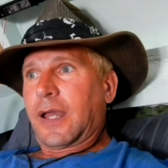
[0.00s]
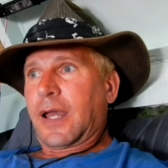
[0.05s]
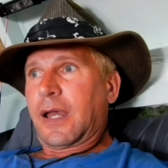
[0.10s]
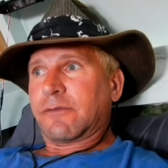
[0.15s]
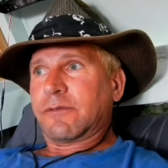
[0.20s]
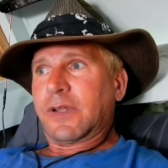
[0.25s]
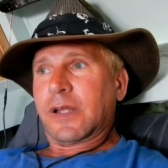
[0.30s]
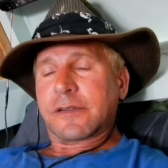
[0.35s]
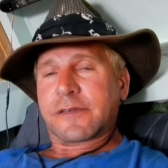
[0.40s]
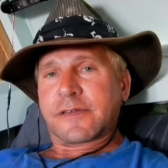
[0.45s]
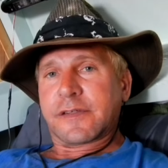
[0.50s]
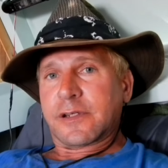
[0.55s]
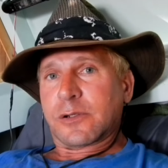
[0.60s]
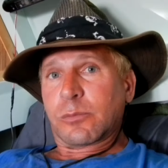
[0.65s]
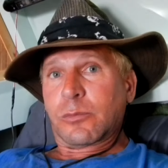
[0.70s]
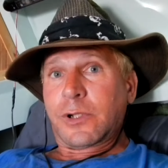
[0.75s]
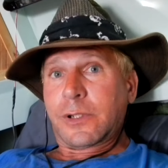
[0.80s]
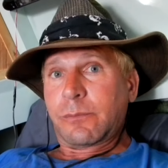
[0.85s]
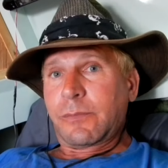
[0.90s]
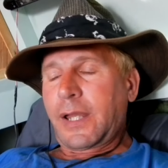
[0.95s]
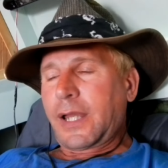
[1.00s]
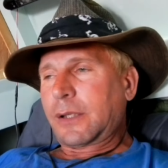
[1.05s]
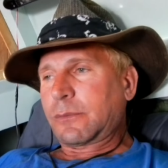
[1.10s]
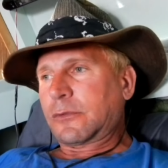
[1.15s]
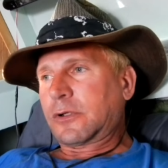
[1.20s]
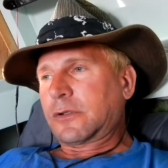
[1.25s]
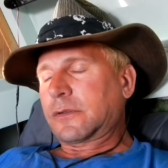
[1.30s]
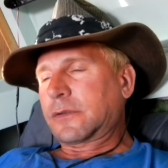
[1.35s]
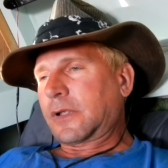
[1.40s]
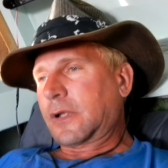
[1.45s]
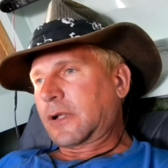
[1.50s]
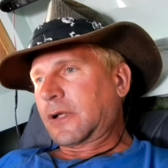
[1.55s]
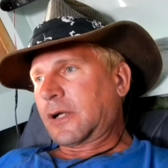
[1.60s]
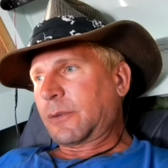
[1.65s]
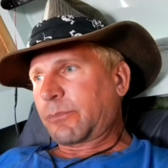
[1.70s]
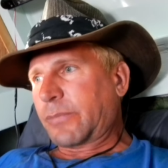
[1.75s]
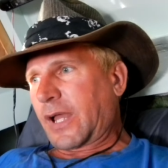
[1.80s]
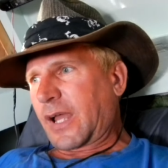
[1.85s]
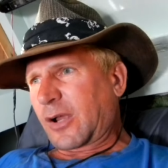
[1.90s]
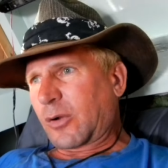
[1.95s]
Have not seen a marine mammal, not a
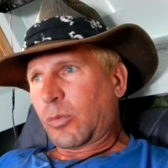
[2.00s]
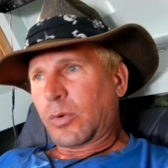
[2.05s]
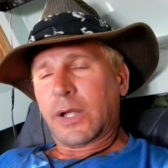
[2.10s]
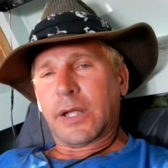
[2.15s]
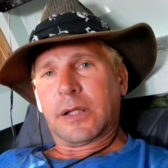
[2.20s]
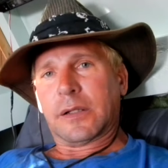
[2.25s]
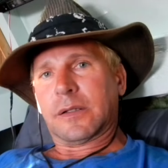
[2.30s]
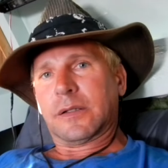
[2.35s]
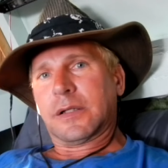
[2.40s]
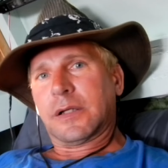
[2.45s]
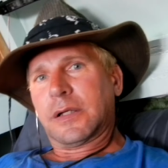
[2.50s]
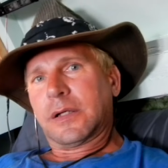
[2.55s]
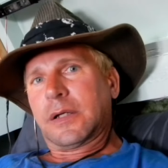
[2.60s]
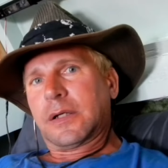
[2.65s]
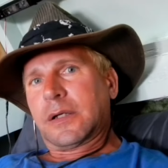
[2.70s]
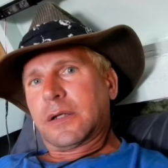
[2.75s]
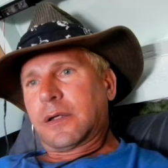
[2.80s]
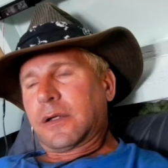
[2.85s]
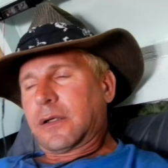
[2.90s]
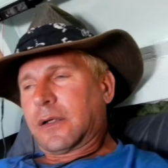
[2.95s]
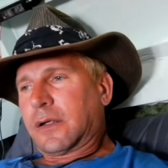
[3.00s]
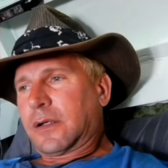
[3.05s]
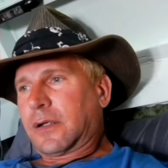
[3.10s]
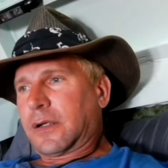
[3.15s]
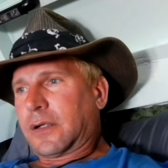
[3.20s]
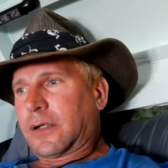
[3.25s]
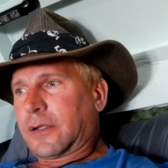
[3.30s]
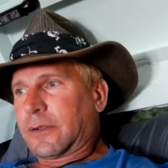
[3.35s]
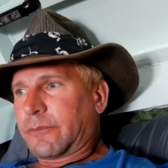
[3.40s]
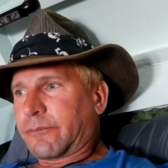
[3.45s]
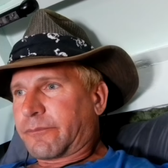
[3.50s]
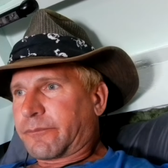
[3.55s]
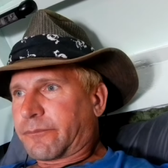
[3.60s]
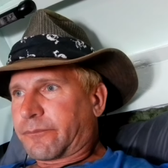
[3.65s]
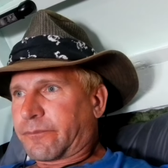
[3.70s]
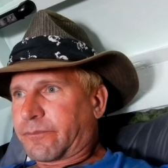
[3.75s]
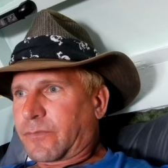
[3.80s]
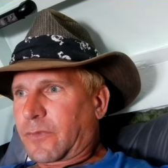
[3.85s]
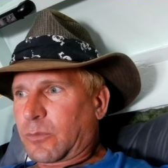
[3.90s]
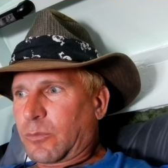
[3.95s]
humpback whale. Um,
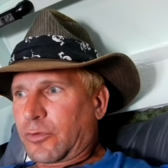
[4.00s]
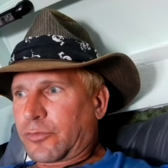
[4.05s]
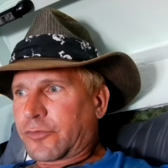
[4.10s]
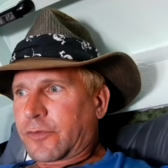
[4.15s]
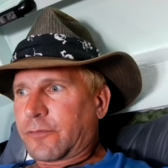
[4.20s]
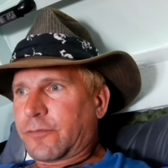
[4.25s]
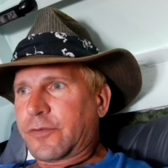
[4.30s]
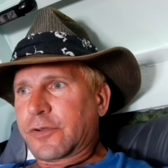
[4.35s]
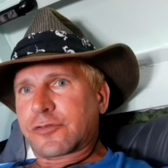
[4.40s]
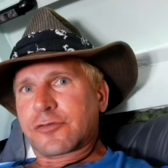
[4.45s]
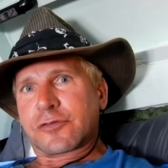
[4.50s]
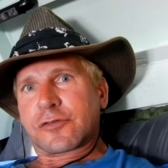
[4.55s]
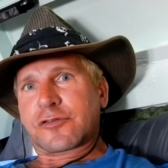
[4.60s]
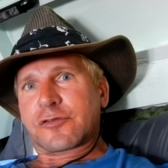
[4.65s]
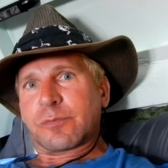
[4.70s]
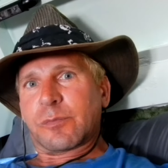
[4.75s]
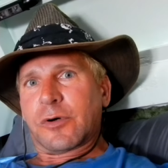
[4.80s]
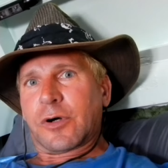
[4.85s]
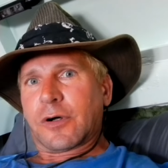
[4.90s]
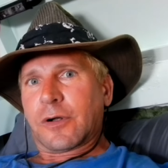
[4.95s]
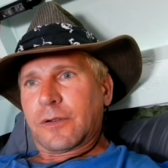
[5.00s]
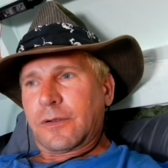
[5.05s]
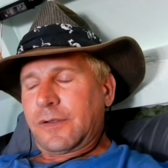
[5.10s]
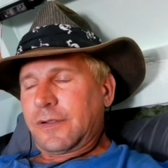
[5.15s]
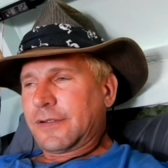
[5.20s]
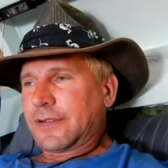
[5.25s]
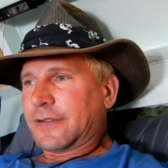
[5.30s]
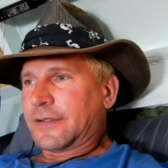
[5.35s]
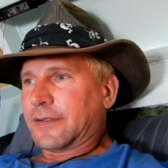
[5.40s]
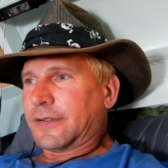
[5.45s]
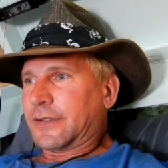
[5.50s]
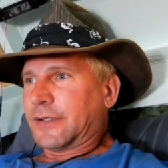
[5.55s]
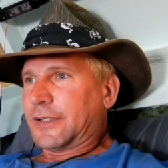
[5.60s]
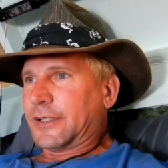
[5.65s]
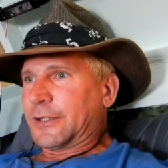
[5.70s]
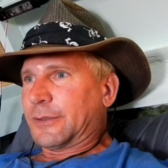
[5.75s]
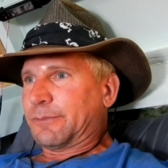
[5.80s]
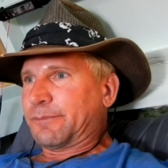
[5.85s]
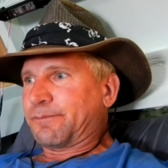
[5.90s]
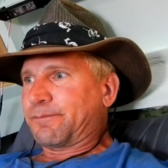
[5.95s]
most of the fish are small.
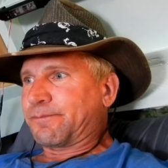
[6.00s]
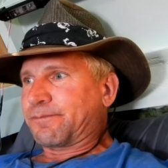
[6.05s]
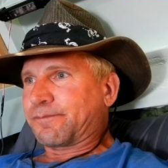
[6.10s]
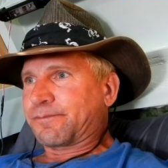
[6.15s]
Um,